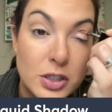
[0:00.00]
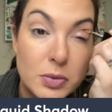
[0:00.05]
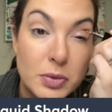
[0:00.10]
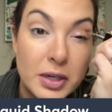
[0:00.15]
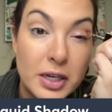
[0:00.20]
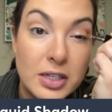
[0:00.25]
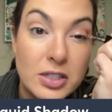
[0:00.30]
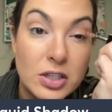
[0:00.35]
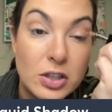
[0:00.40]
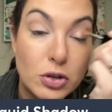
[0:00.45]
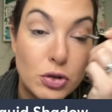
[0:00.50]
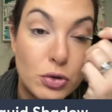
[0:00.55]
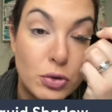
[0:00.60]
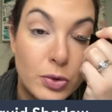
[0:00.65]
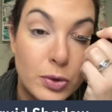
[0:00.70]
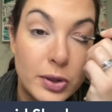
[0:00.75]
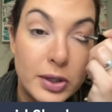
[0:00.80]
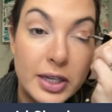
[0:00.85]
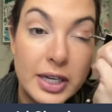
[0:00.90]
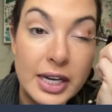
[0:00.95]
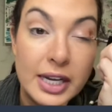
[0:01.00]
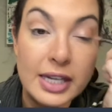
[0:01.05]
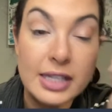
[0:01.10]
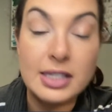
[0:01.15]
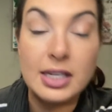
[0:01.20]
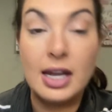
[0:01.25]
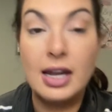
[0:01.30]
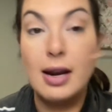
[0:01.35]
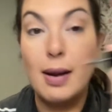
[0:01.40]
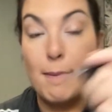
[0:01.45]
is because it truly
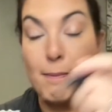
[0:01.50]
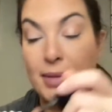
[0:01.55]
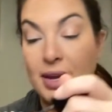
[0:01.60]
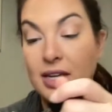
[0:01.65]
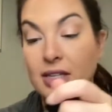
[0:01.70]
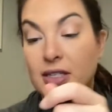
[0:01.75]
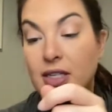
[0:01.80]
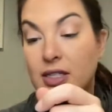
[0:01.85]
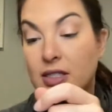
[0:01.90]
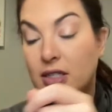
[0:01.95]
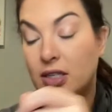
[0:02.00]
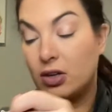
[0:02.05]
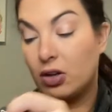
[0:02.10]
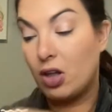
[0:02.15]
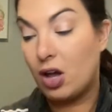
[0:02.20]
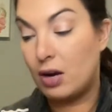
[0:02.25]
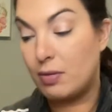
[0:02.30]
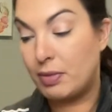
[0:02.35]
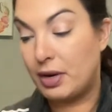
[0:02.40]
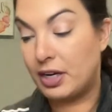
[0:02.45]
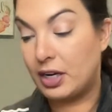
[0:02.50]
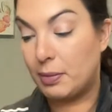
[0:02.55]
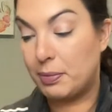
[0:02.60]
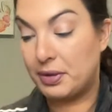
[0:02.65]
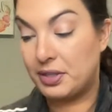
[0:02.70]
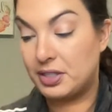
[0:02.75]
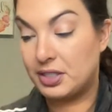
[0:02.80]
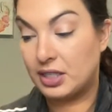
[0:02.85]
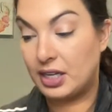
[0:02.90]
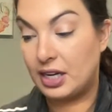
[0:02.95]
is an amazing deal on
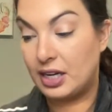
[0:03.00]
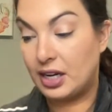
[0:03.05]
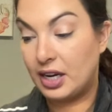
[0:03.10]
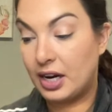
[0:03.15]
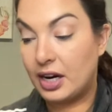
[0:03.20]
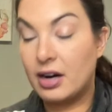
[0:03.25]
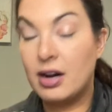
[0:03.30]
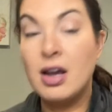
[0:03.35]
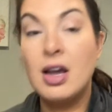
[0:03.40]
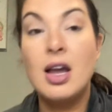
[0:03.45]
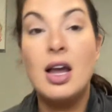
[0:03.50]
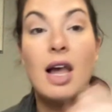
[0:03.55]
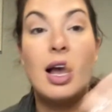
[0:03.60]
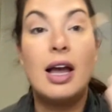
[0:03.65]
makeup and skincare.